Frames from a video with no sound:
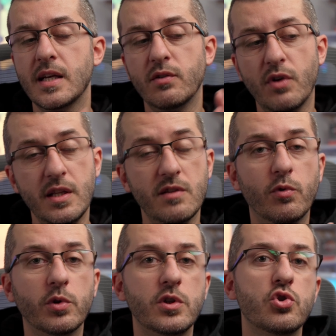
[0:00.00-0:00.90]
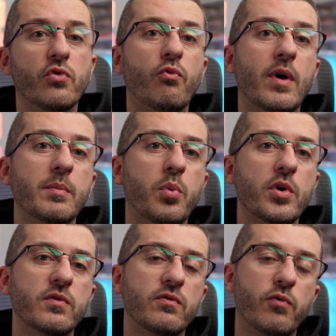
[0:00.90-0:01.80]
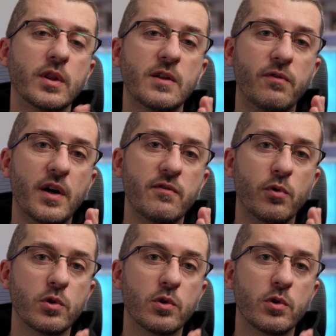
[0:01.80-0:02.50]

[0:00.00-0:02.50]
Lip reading: and rated voltage of 1.25